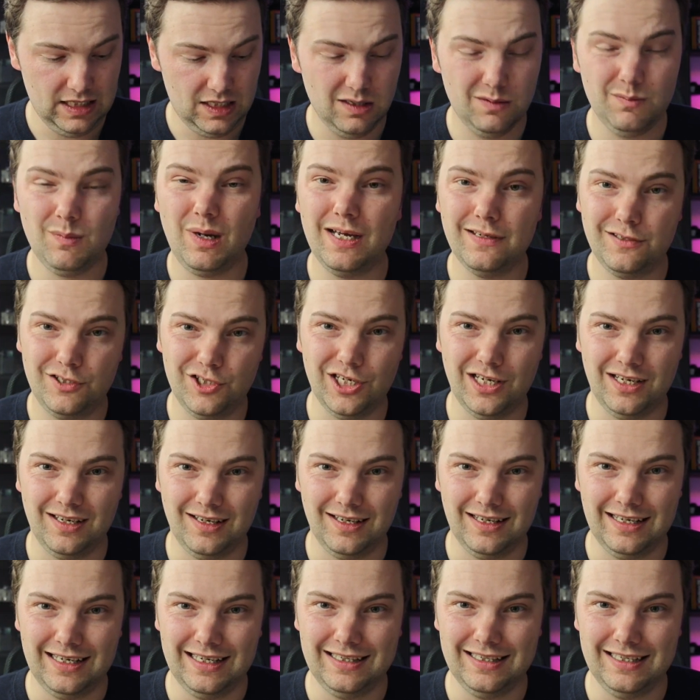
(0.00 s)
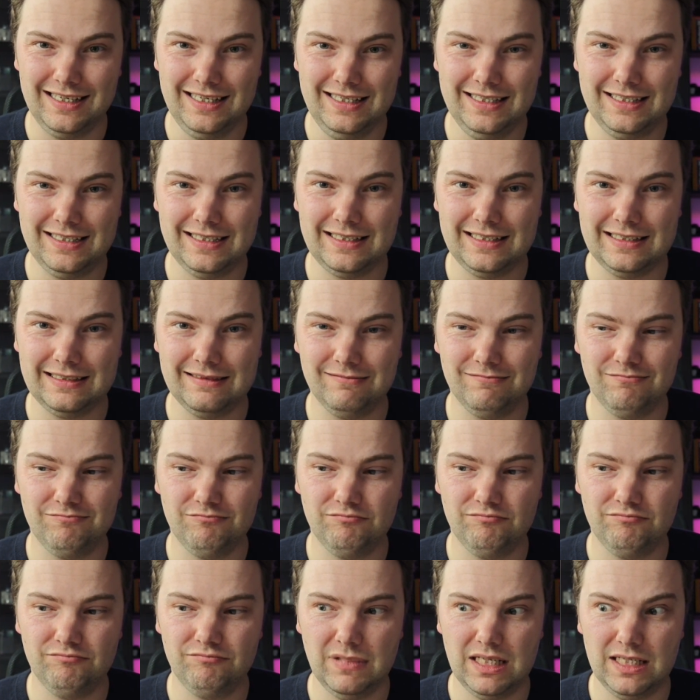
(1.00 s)
on my channel at least.
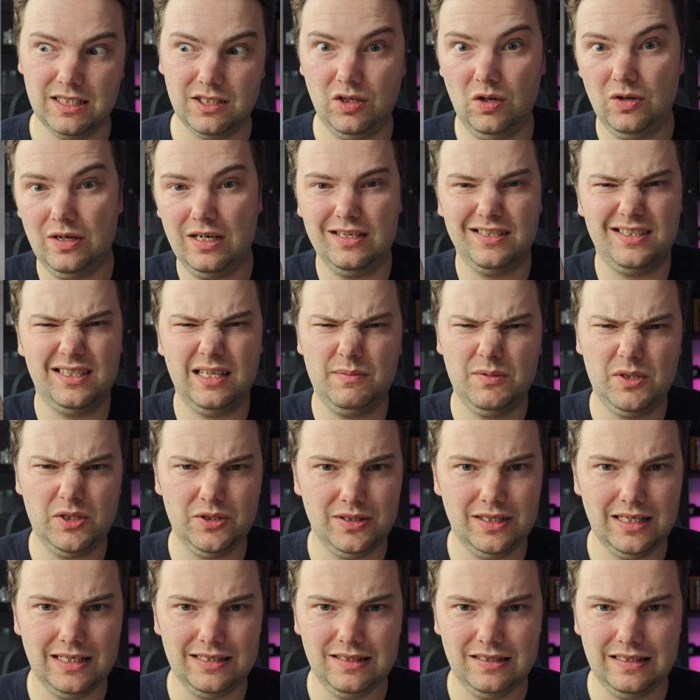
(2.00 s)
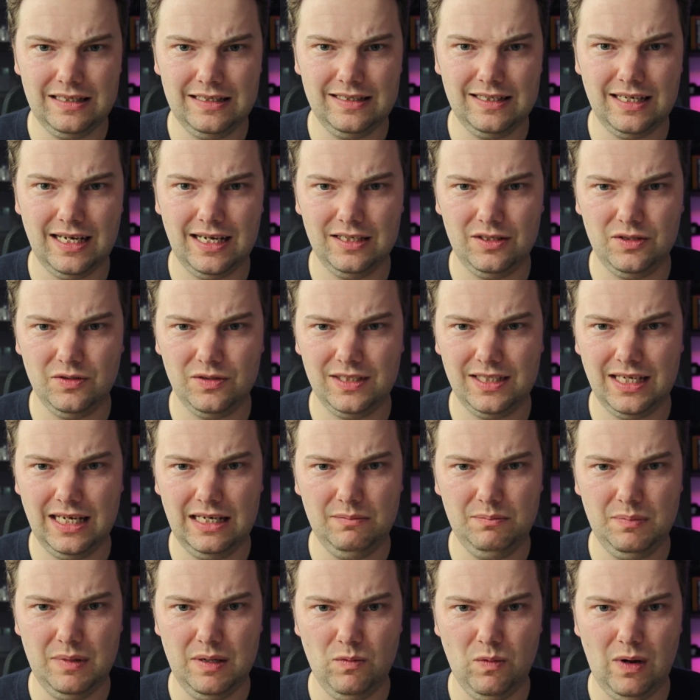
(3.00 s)
As long as Samsung doesn't decide to
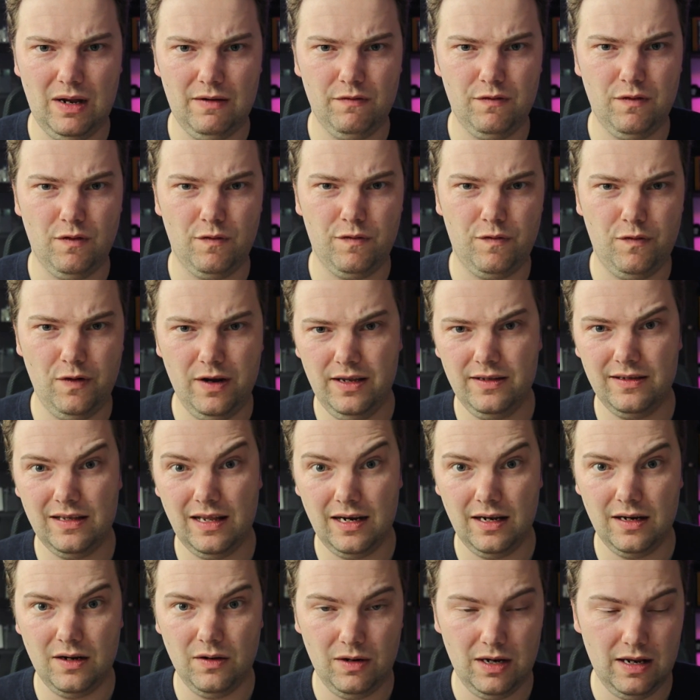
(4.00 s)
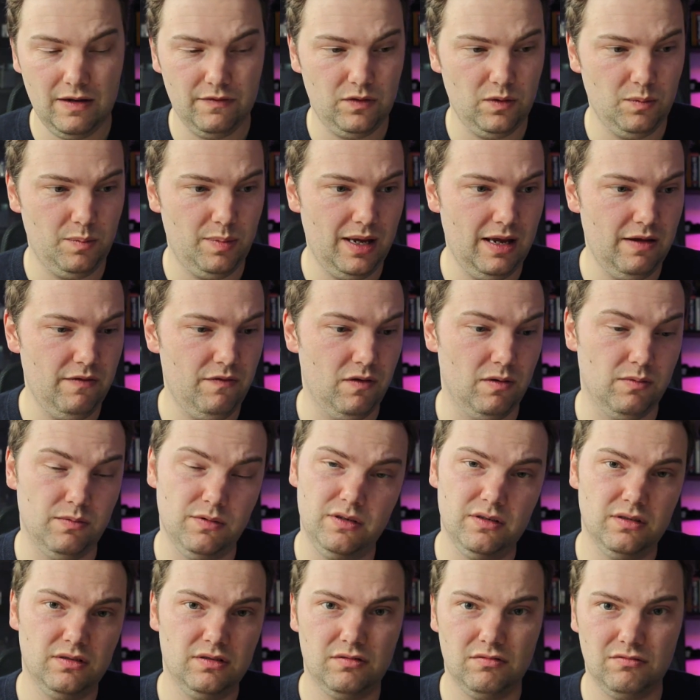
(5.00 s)
send me one for free that I don't have to pay for,
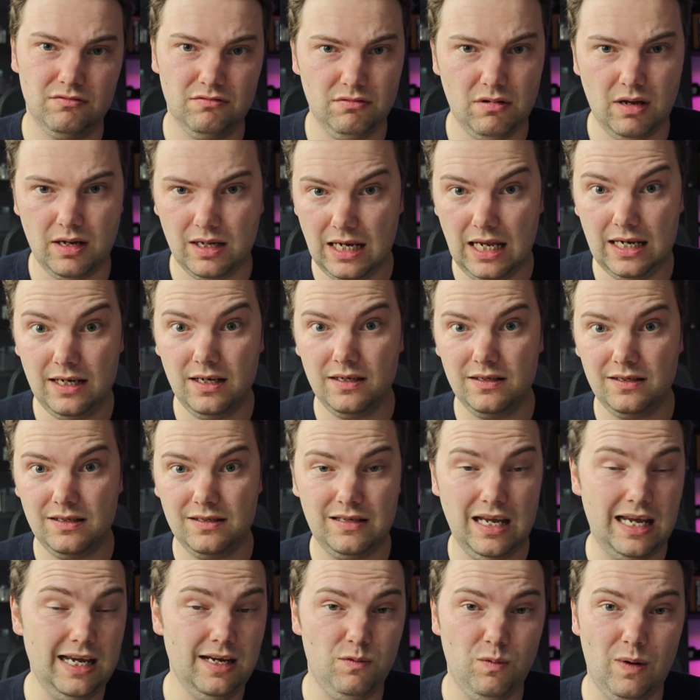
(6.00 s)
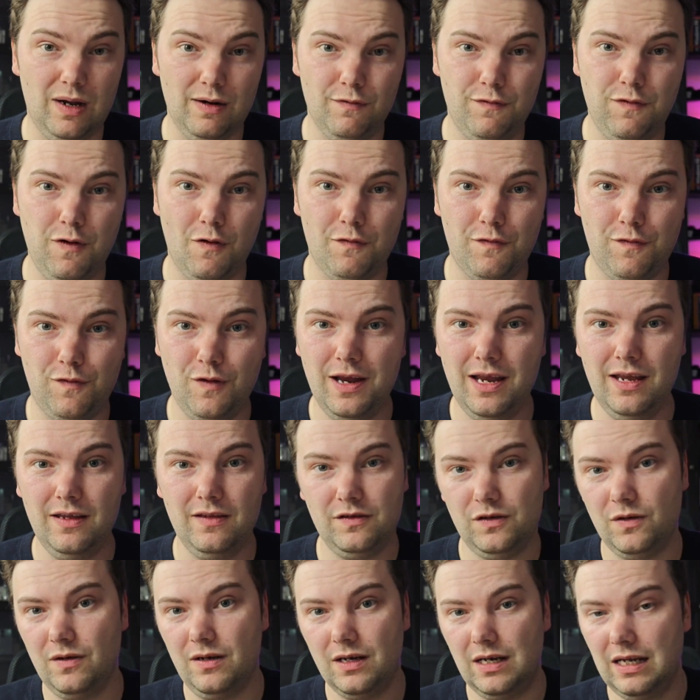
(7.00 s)
because I gladly take one for free
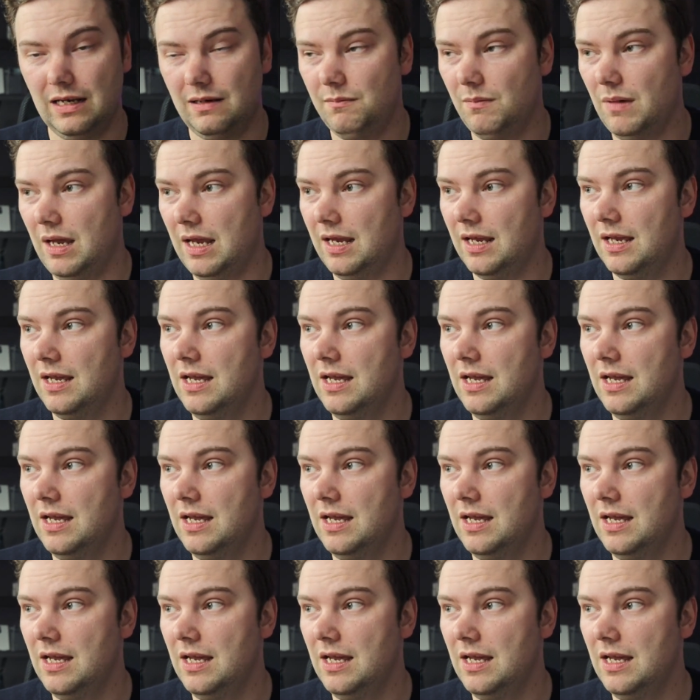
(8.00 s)
so I can